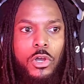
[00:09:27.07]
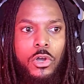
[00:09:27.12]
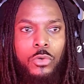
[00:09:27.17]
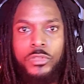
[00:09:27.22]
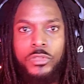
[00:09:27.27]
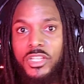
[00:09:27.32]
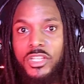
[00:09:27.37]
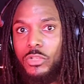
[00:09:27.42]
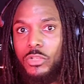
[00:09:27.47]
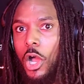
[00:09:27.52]

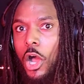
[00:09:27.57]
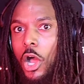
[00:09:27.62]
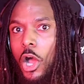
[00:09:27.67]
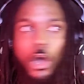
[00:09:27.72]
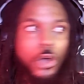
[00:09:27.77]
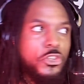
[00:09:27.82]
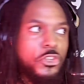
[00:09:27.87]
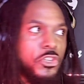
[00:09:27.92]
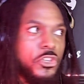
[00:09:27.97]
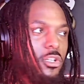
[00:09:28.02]
This all
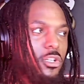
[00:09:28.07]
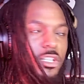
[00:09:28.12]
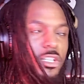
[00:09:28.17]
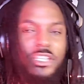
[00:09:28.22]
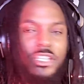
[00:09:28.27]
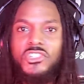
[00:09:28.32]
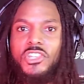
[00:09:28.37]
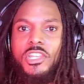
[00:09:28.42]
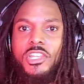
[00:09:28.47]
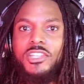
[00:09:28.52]
unity
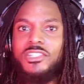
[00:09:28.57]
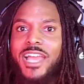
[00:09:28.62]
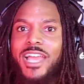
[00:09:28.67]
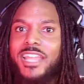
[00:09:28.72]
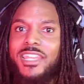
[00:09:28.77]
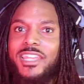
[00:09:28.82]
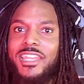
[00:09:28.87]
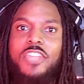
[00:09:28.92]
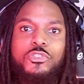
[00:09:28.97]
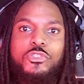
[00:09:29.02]
shit is not
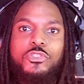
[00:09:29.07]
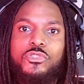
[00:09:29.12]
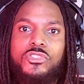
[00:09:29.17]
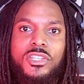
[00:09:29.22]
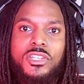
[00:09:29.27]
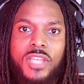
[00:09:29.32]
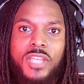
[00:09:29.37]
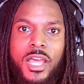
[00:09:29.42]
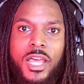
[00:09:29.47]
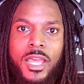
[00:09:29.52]
nature's
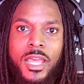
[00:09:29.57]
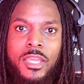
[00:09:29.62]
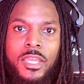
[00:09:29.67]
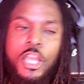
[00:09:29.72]
design.